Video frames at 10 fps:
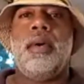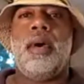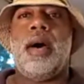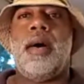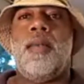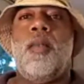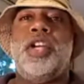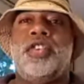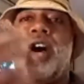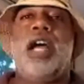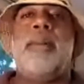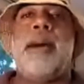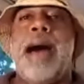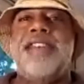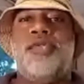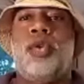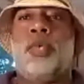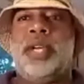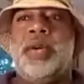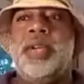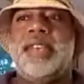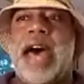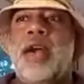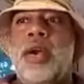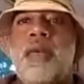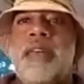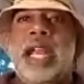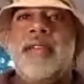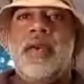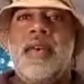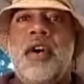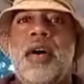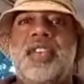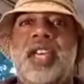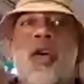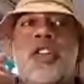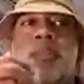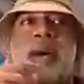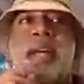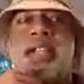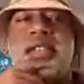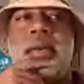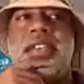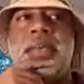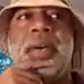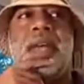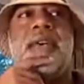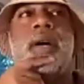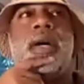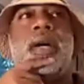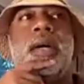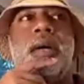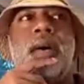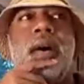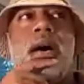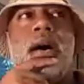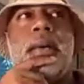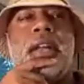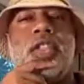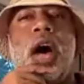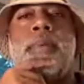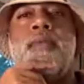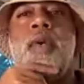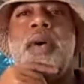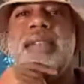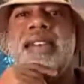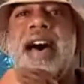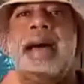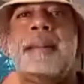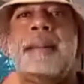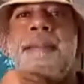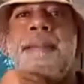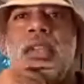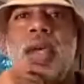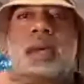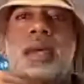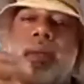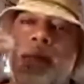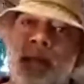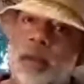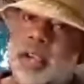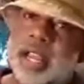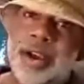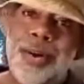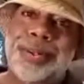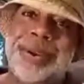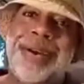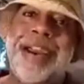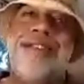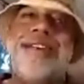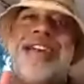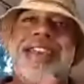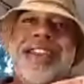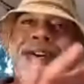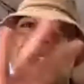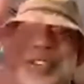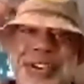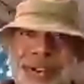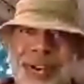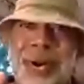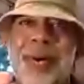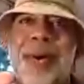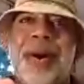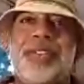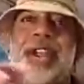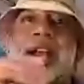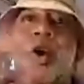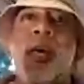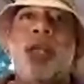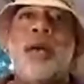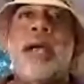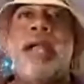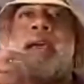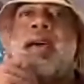high school reunions, I don't know if any of you have gone to yours, but it's always a bit of a thought-provoking time. You're getting older, or, your cohort, they're getting older. And,